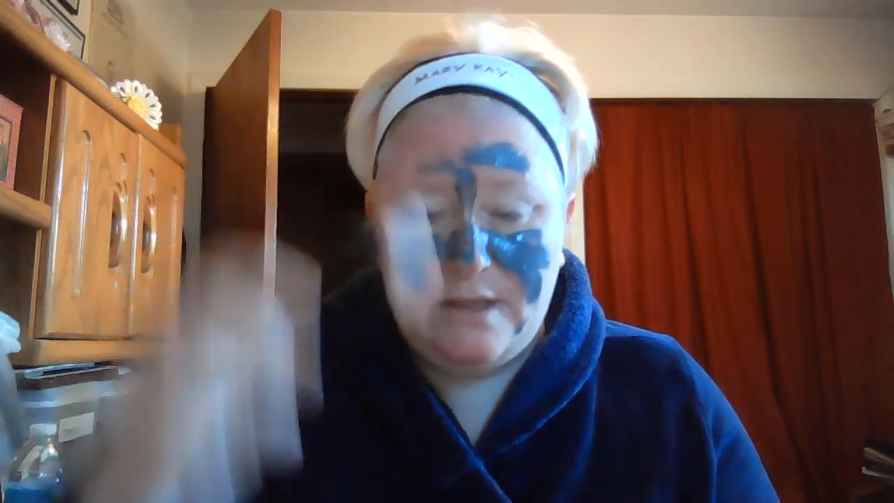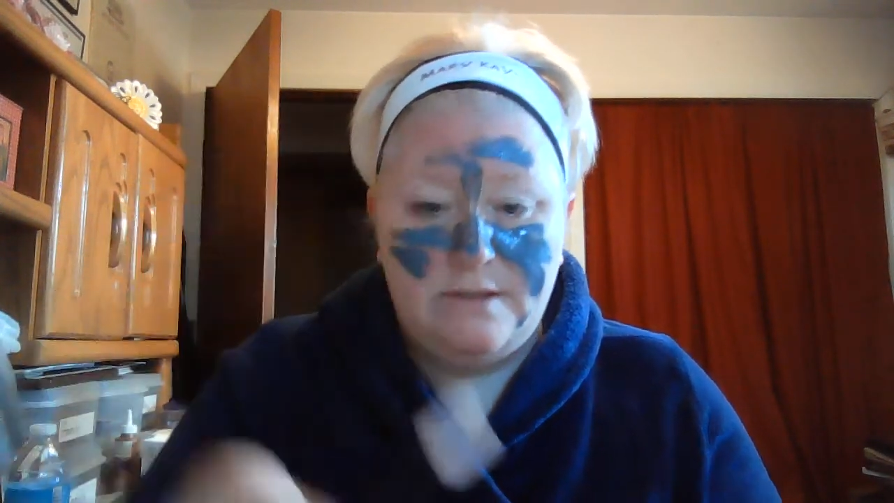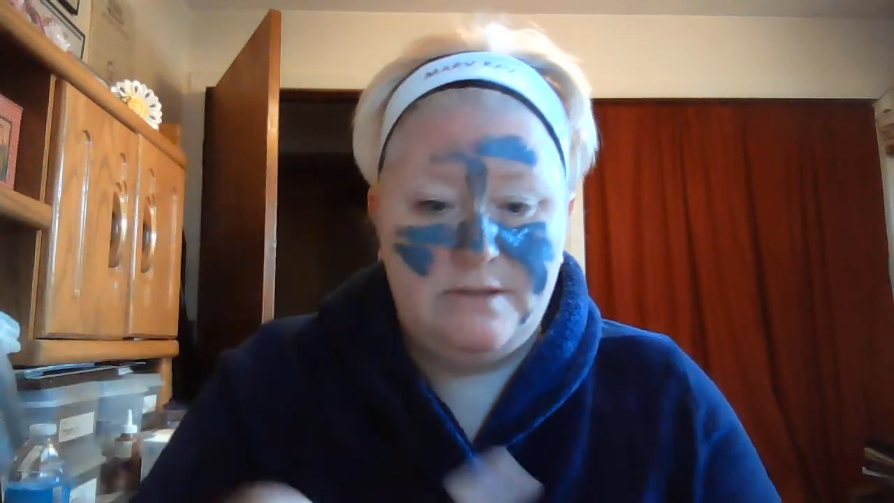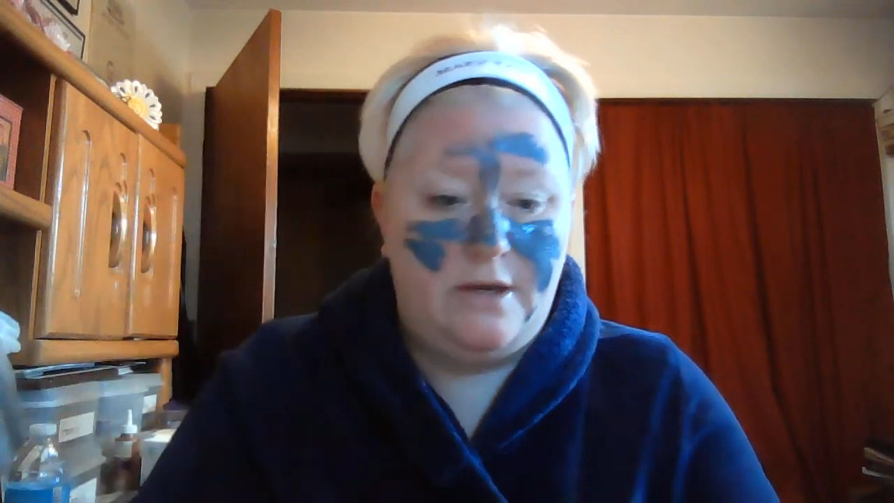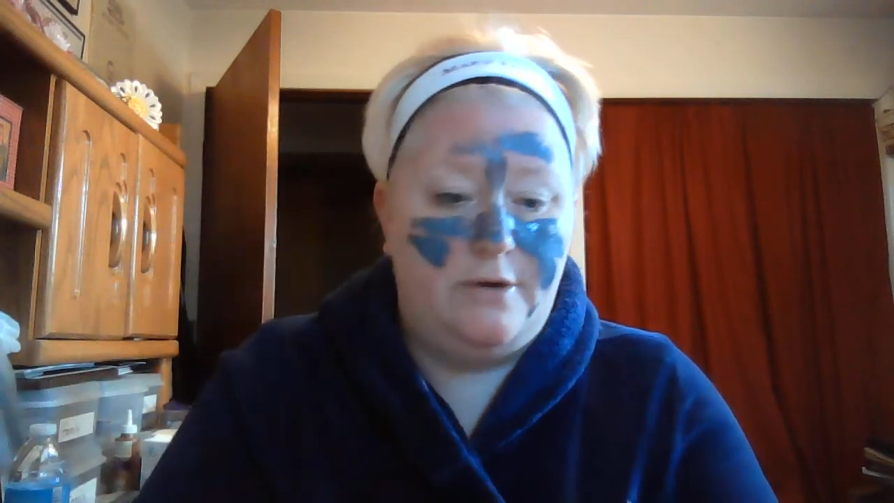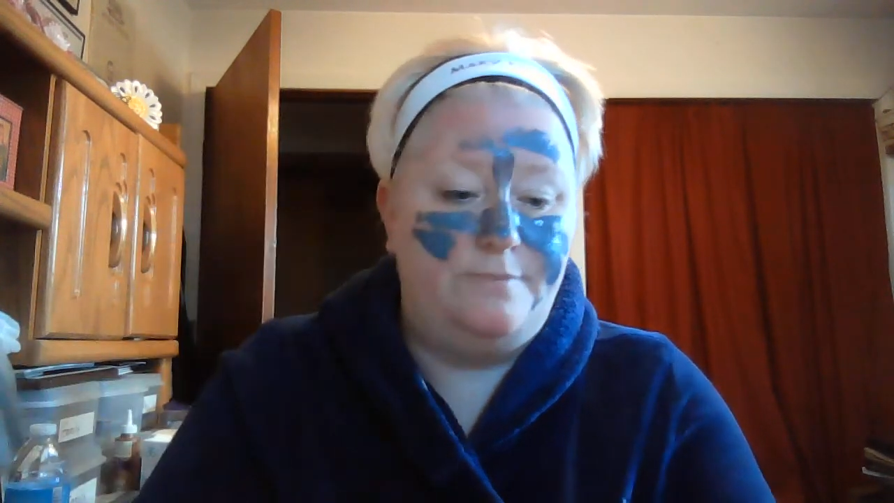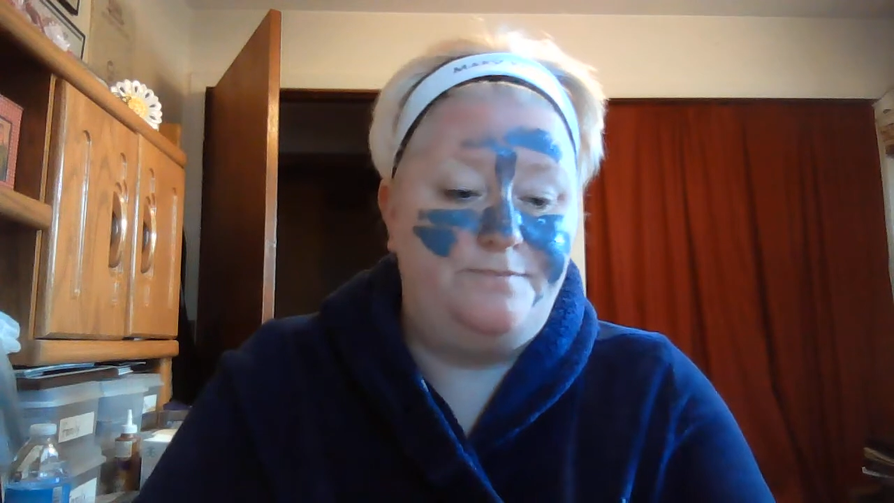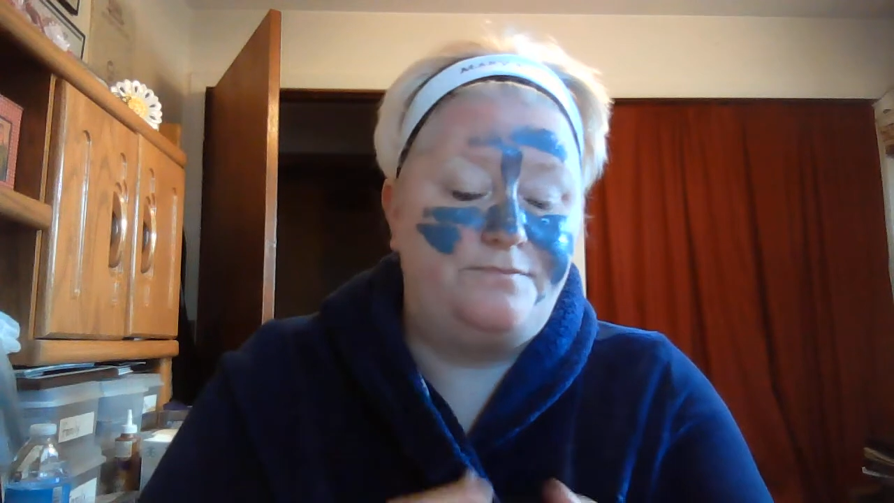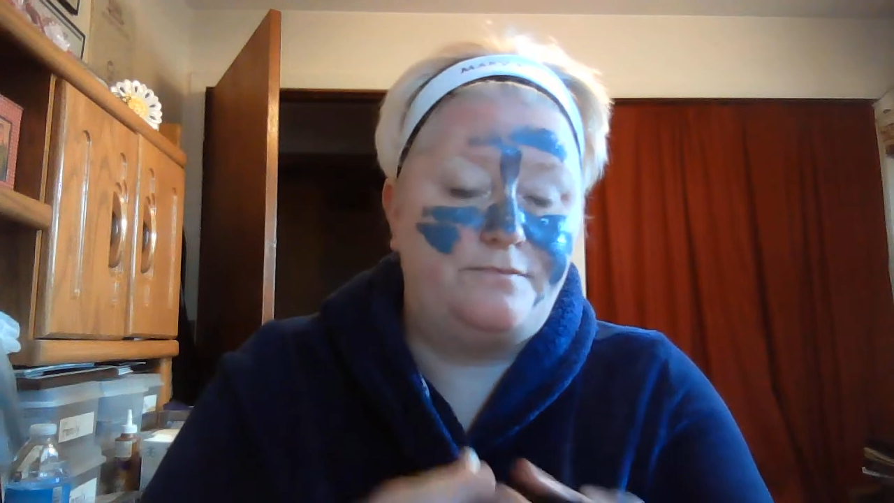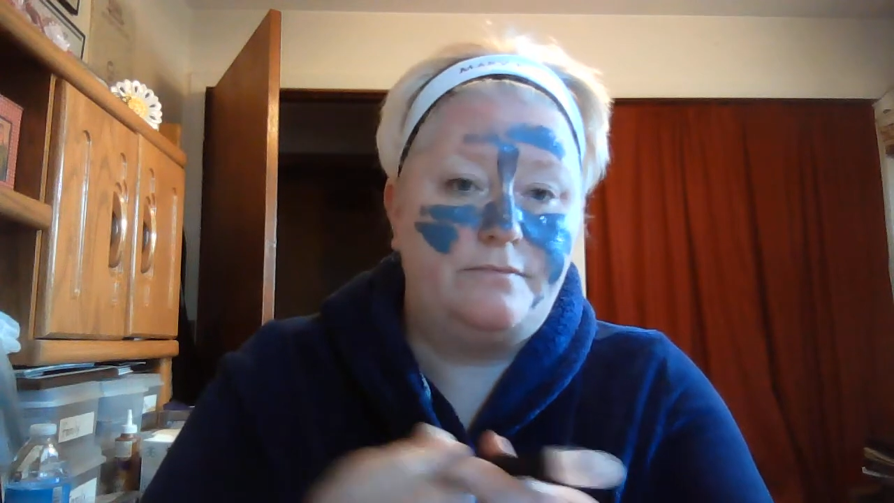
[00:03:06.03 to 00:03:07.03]
So
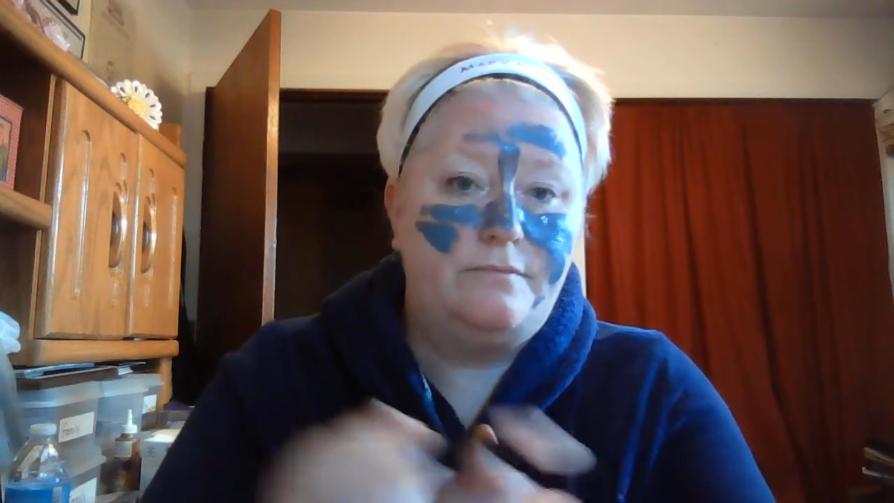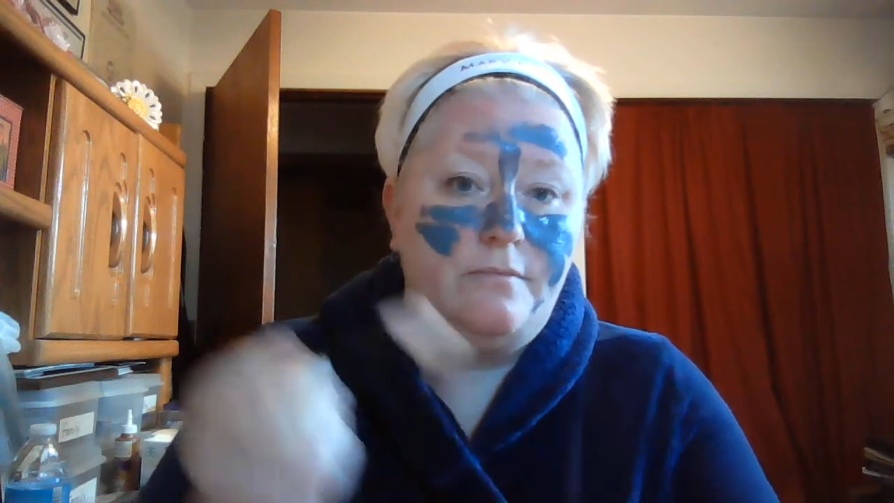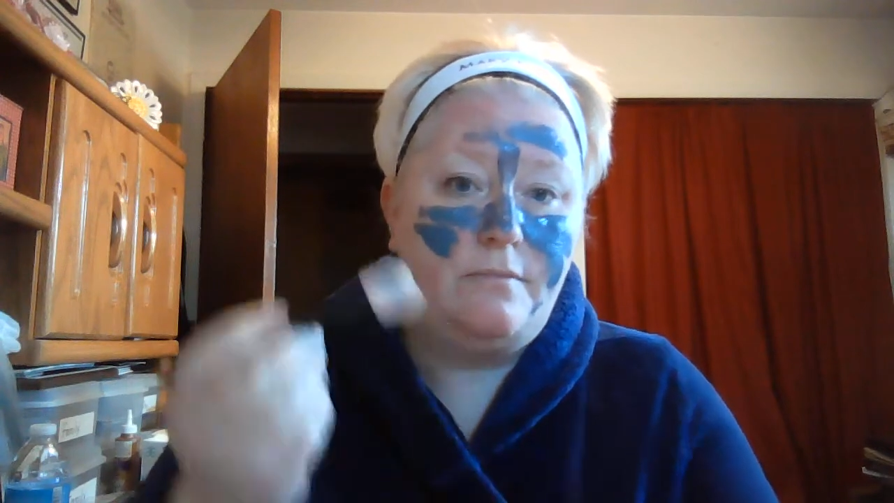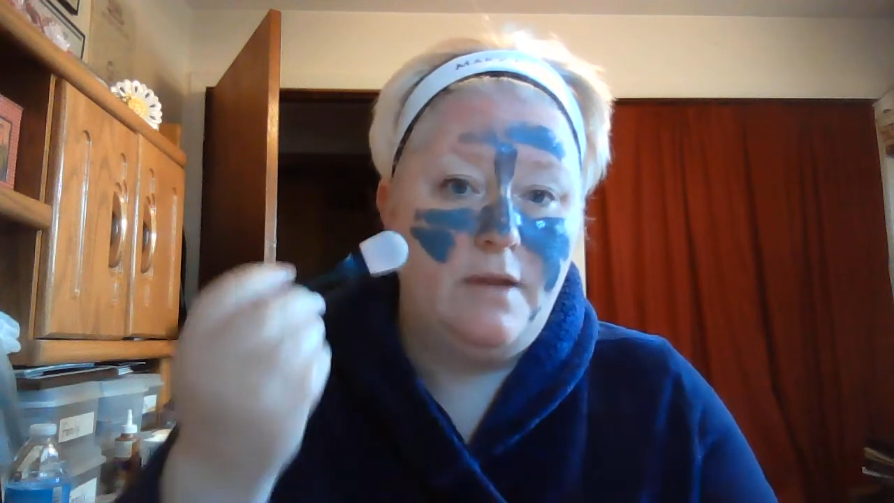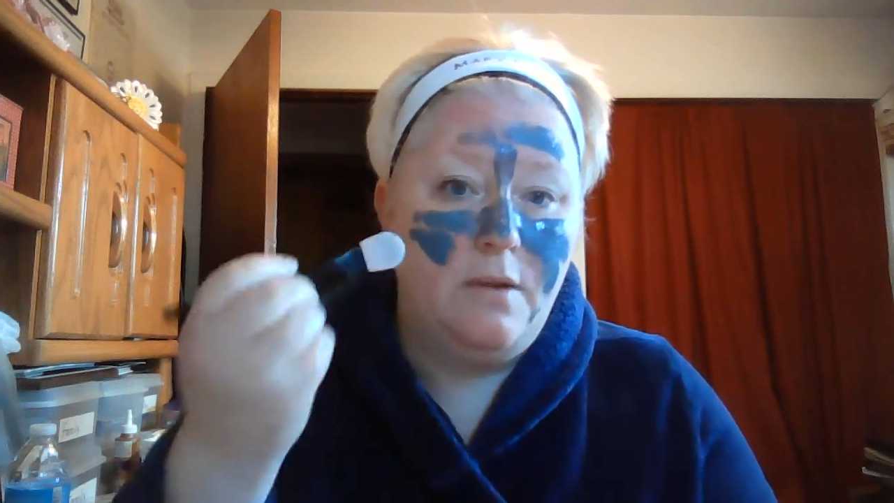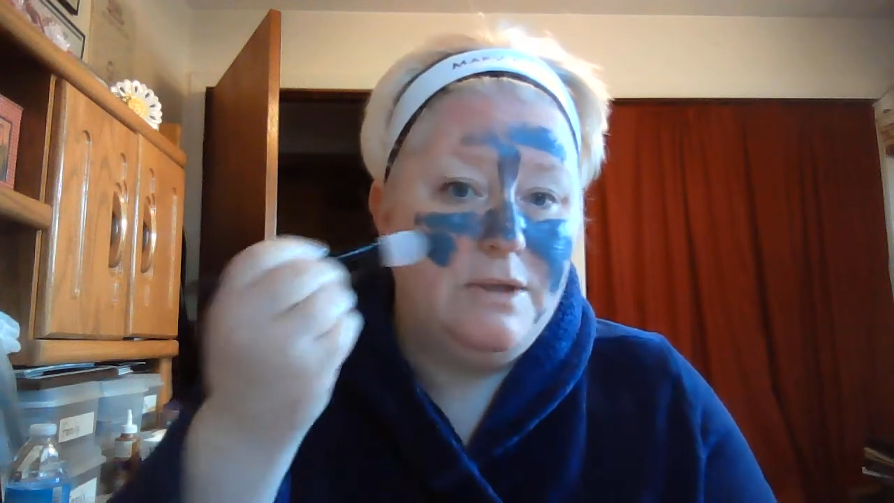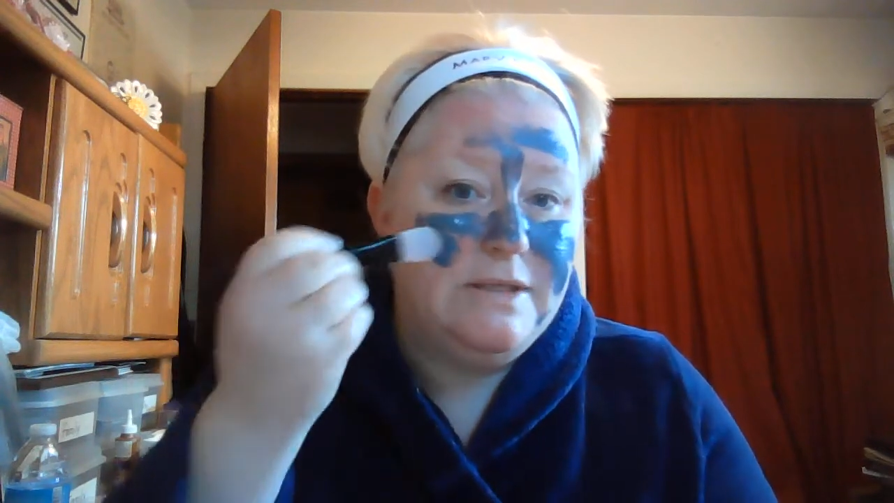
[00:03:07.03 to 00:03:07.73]
once